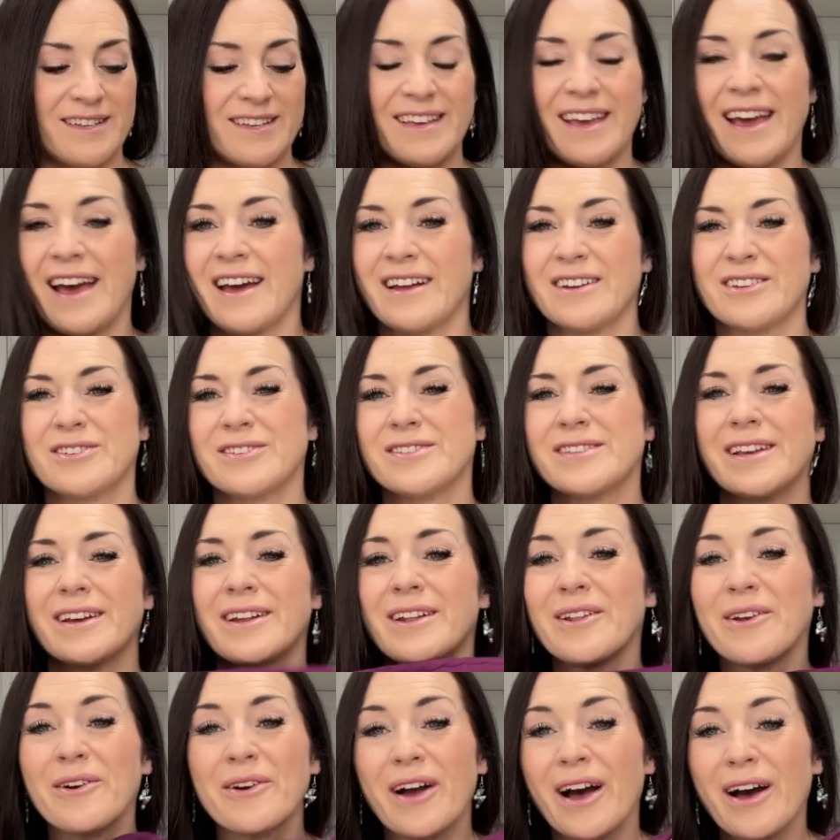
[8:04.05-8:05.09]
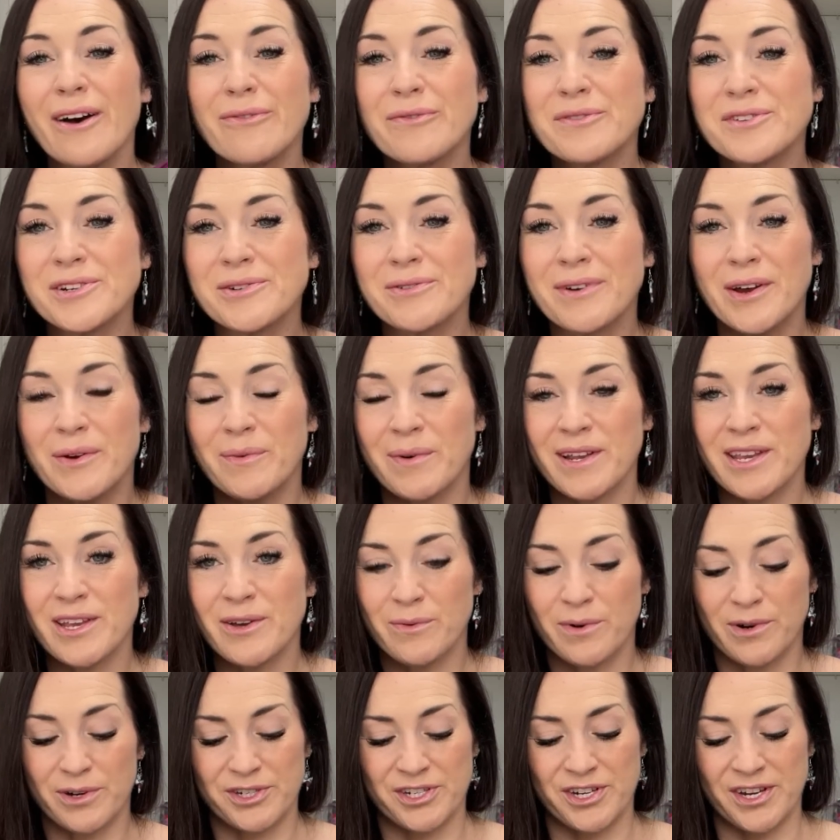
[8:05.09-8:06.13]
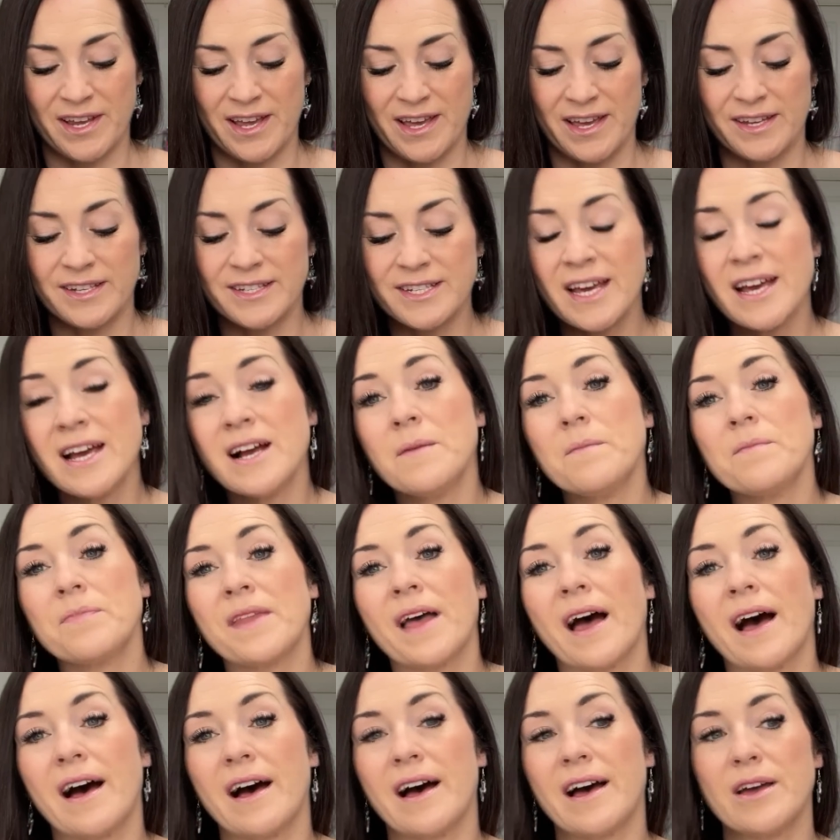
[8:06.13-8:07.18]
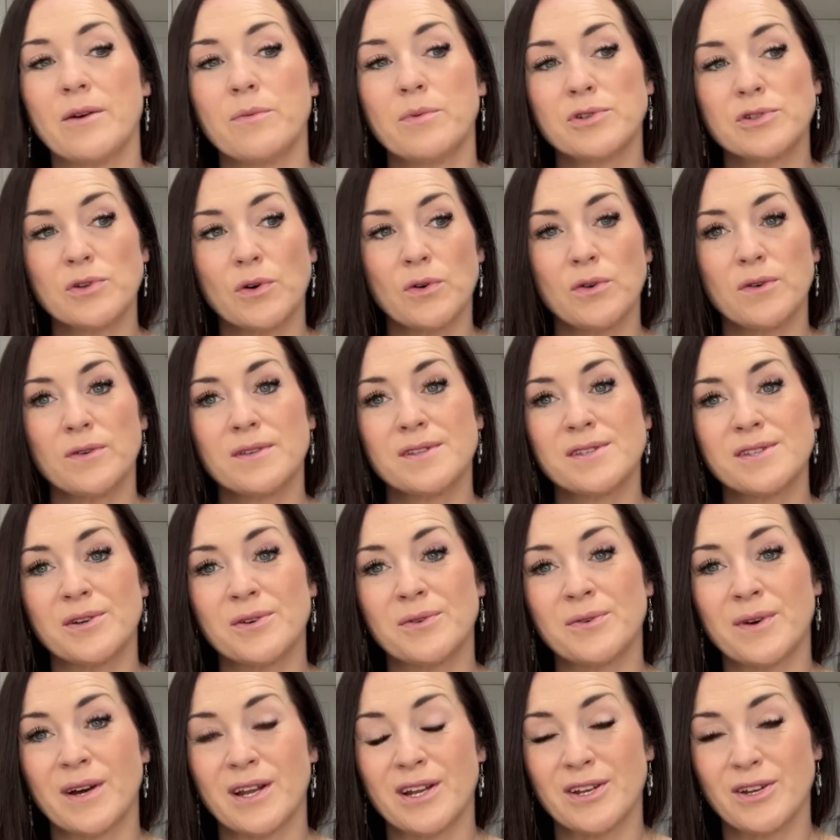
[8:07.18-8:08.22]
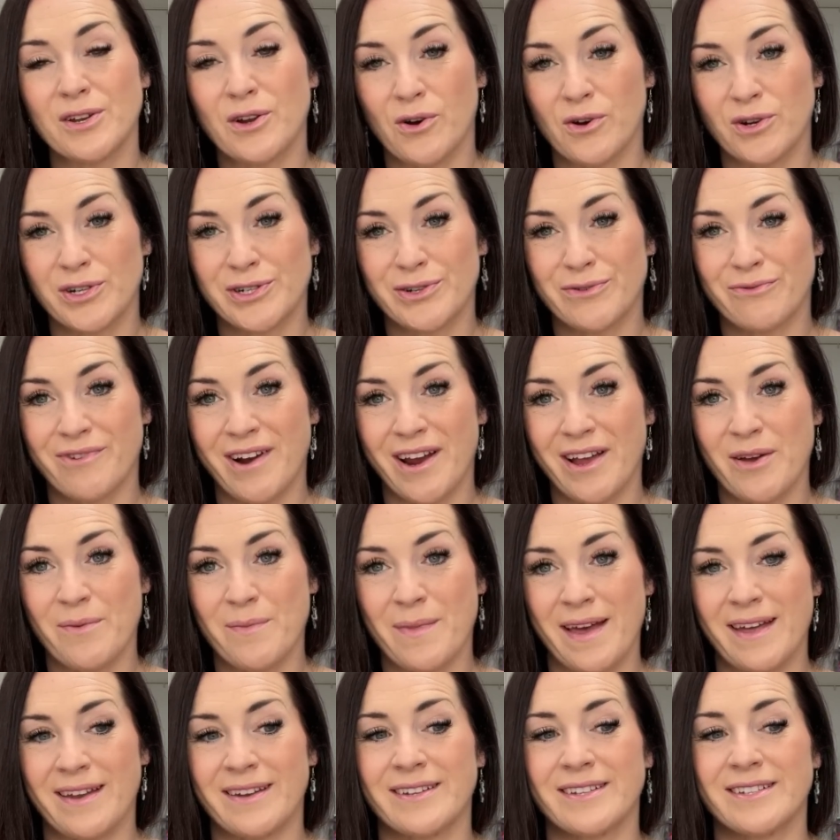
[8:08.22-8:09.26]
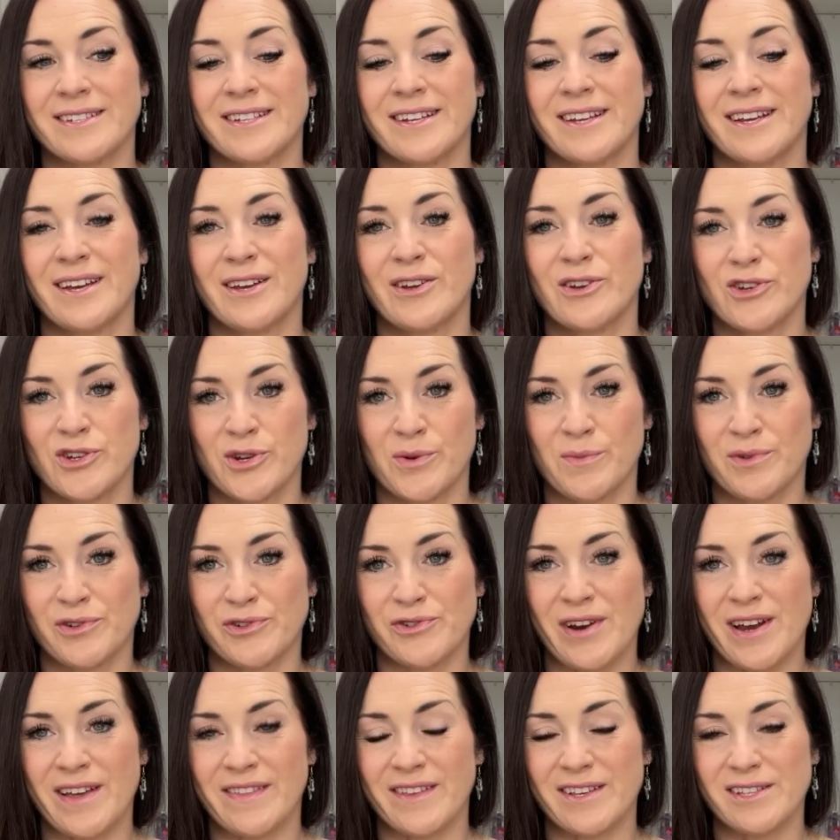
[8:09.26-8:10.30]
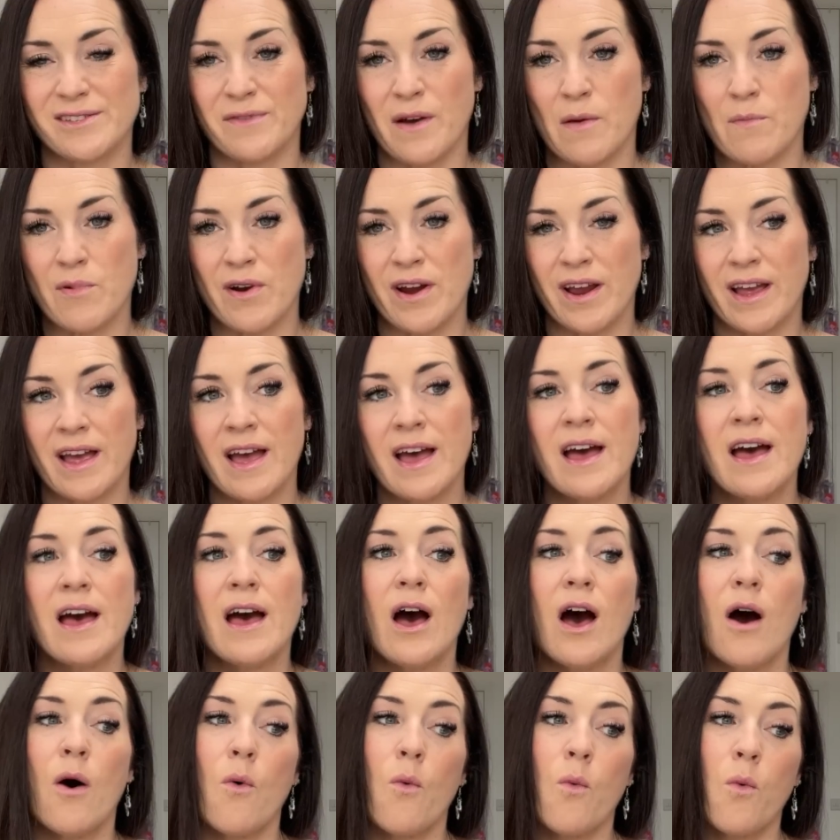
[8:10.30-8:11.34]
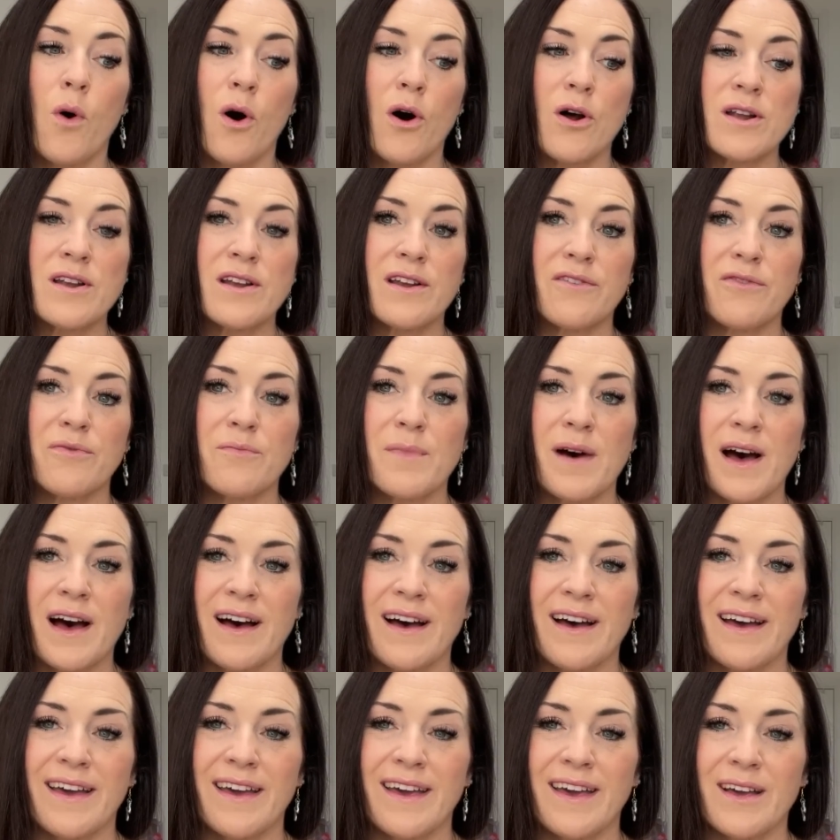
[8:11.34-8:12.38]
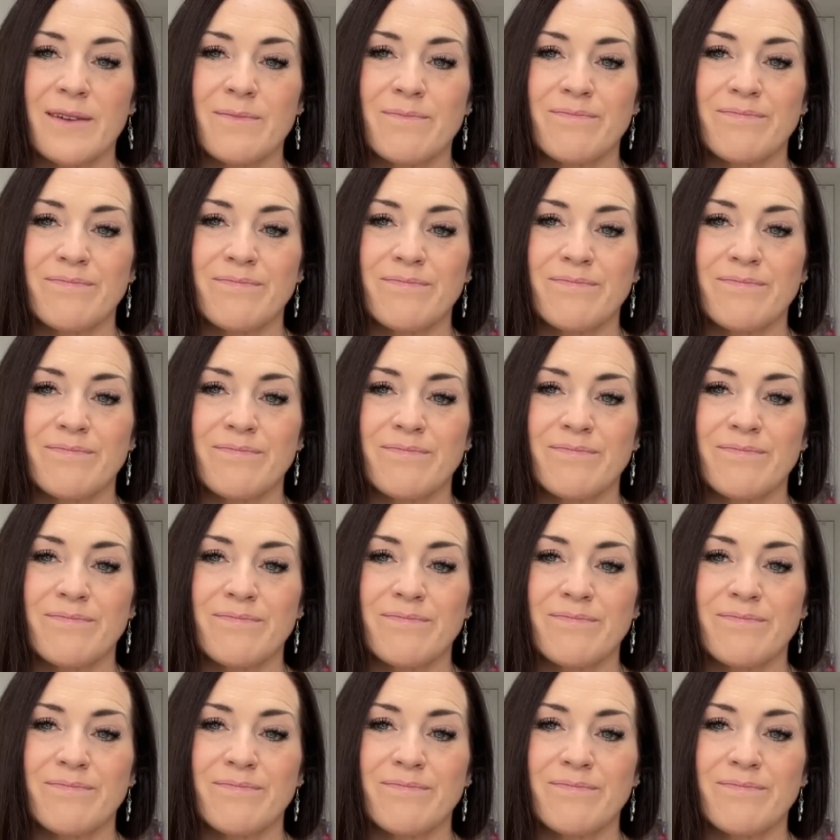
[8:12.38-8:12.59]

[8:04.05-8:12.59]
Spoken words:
yeah, just look after it when you're washing it. I would also not recommend tumble drying this fabric. One of my